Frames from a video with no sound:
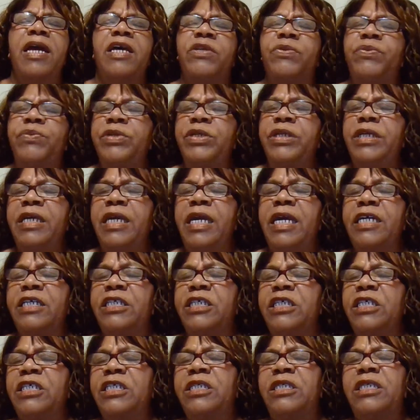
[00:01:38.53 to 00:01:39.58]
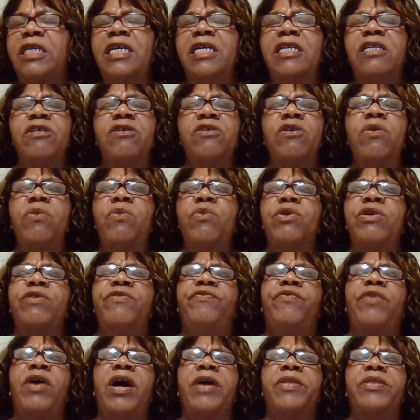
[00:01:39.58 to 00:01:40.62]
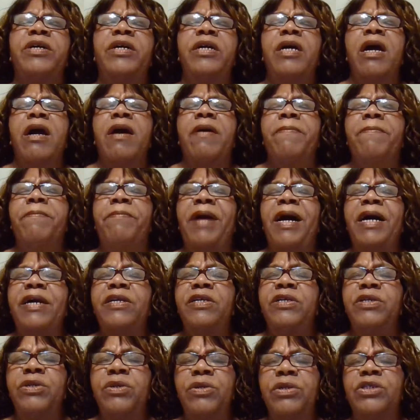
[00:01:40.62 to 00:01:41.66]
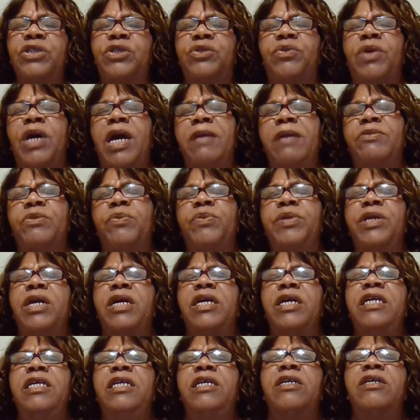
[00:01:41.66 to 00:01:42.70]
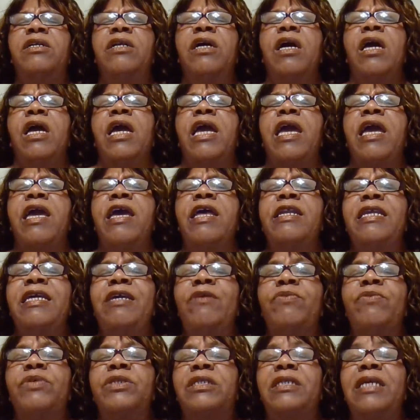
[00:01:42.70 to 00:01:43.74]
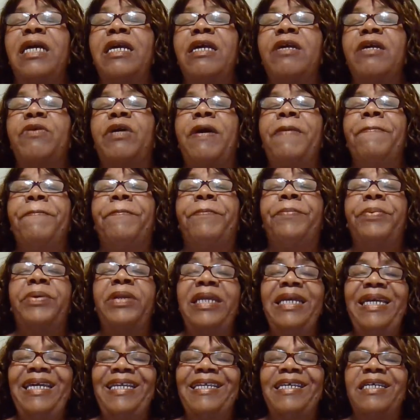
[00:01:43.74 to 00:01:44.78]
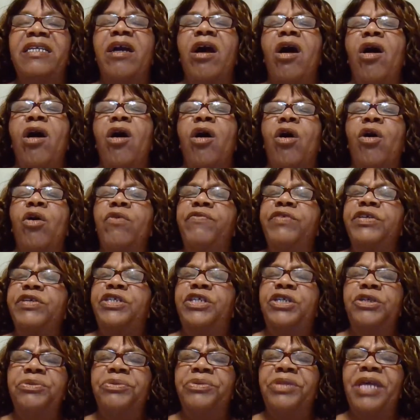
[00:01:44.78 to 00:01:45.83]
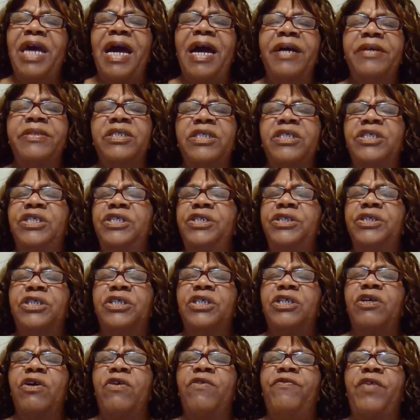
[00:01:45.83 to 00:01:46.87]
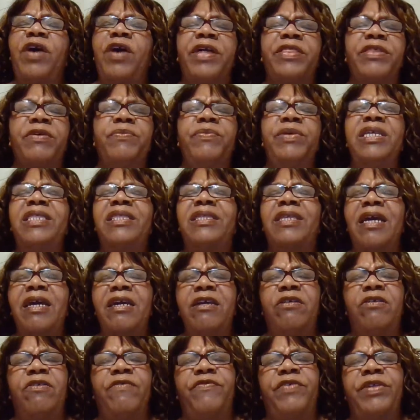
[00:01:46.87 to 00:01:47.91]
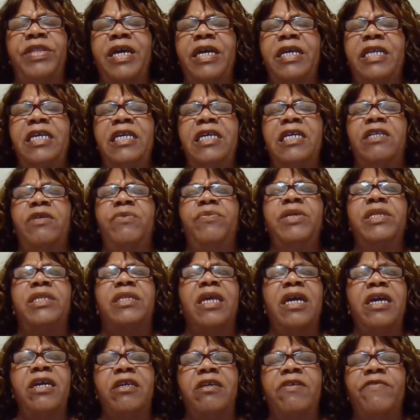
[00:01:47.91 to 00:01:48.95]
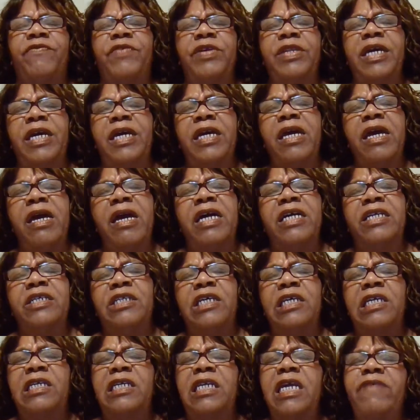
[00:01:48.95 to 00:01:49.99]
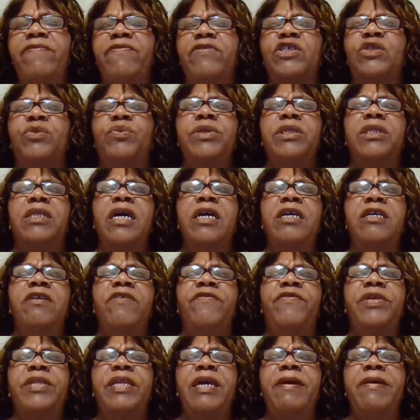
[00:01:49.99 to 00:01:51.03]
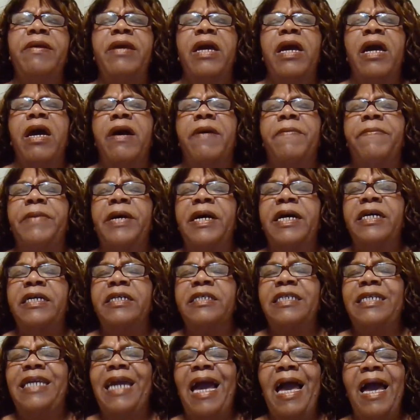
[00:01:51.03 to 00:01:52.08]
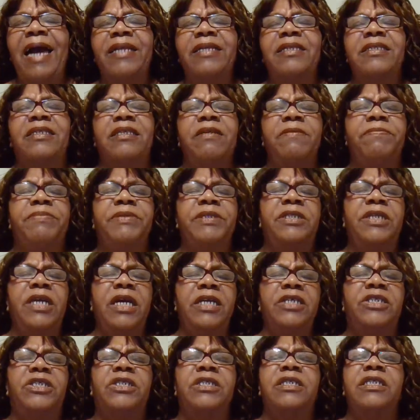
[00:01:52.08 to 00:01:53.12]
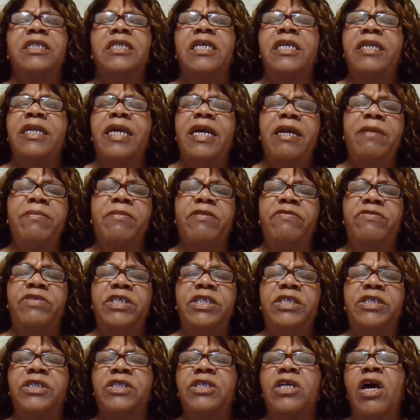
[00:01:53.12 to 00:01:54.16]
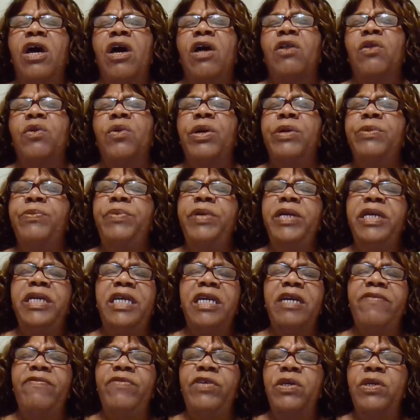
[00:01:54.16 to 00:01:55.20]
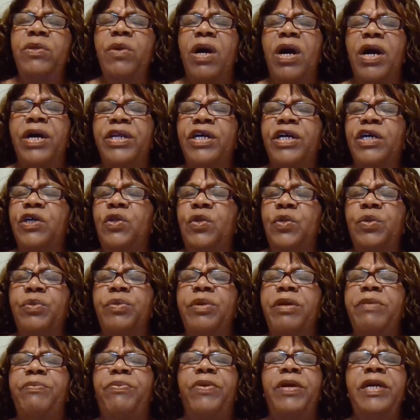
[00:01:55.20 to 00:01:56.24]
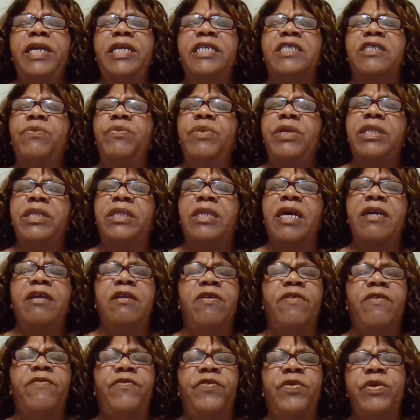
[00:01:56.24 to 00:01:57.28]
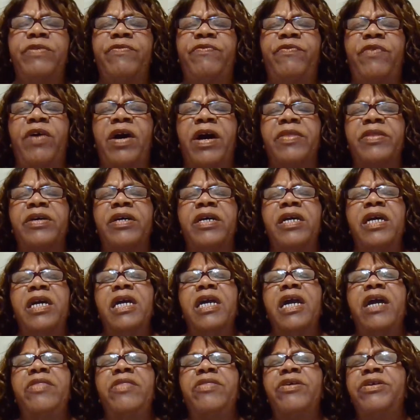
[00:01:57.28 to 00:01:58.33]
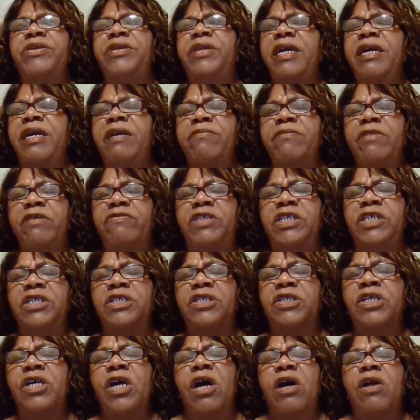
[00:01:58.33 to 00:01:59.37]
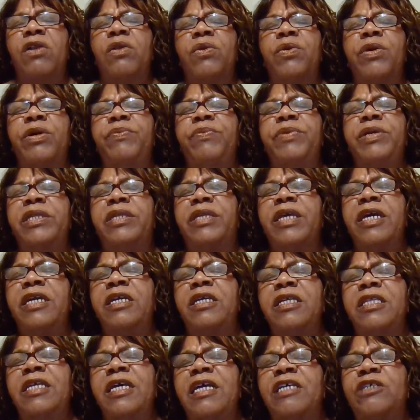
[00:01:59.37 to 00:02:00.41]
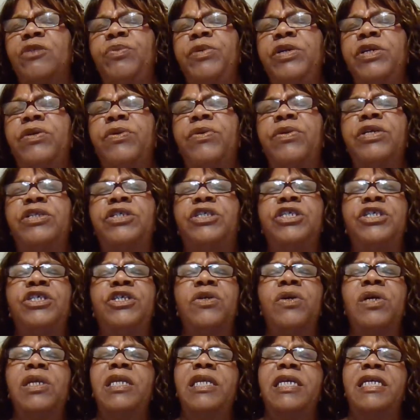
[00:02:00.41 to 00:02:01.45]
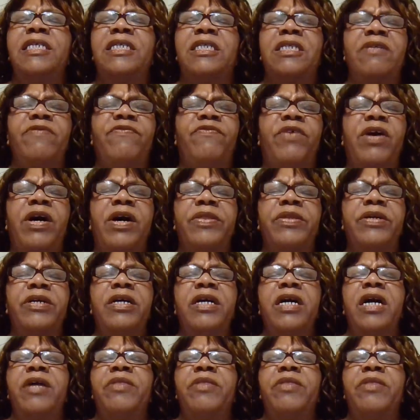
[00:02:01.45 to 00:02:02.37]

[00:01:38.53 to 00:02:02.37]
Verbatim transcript: As we as it said in your word, Father, by your stripes we are healed. And it was completed over 2,000 years ago, Father. And we thank you for that healing. We thank you for that deliverance. We thank you for that uh, guidance and protection in the name of Jesus. Lord, we give you honor, glory, and praise, and we thank you for it, Father, in the name of Jesus. Lord, we thank you that as we go into your lesson, Father,